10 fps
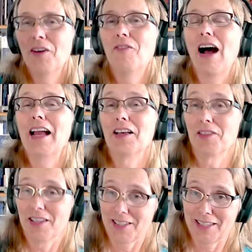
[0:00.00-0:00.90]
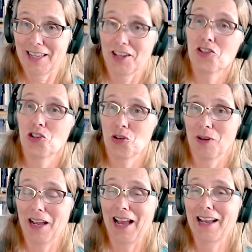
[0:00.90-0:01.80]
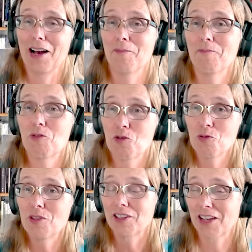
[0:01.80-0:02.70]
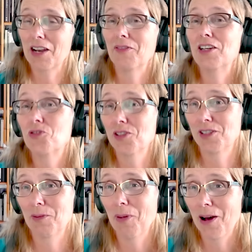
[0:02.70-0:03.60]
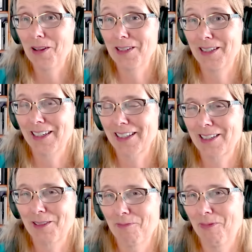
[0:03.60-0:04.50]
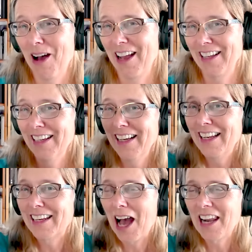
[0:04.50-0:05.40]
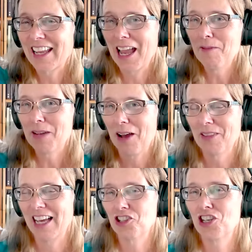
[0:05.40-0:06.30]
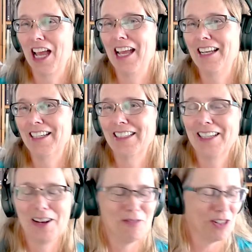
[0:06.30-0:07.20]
via this history. I come through this kind of interest in politics. It kind of came down that chain of